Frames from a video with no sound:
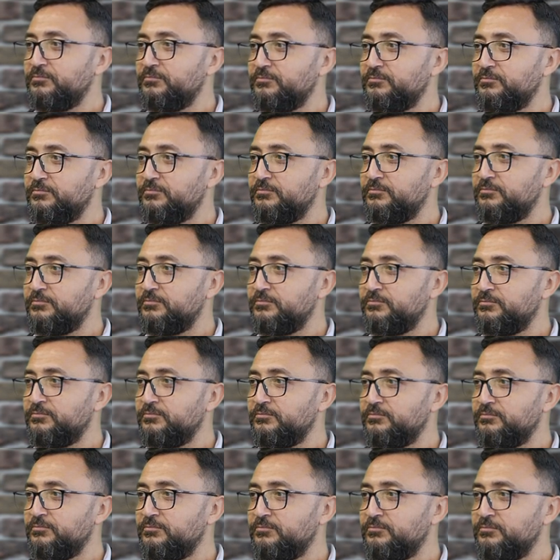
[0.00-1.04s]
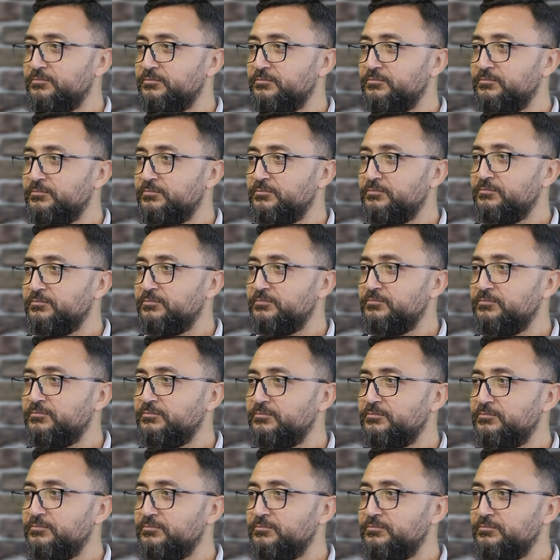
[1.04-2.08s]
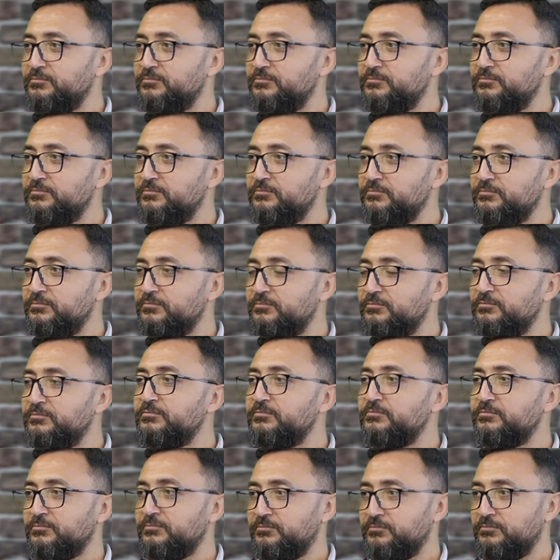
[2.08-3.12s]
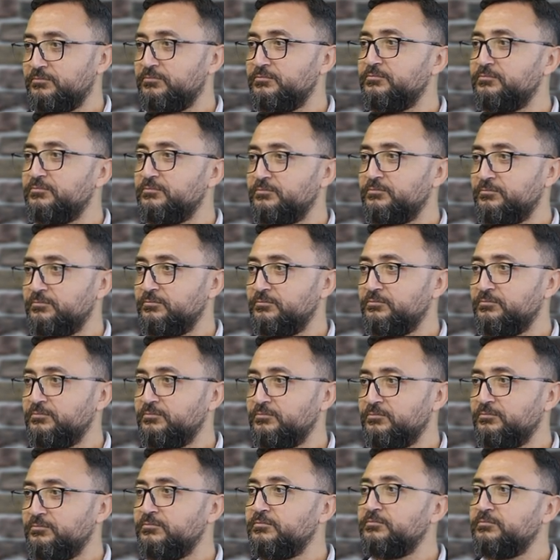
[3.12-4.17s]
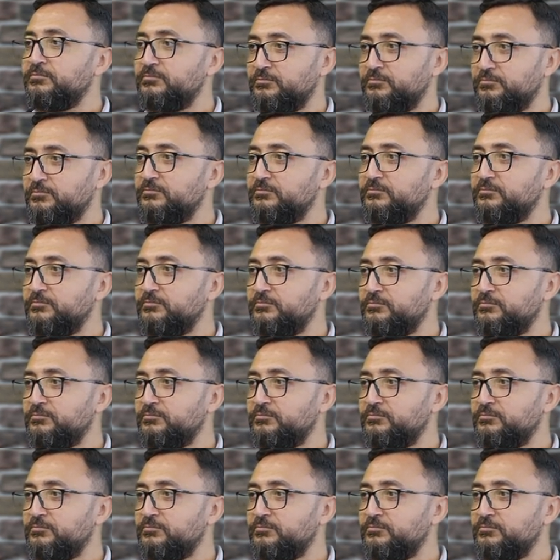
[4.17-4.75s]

[no speech]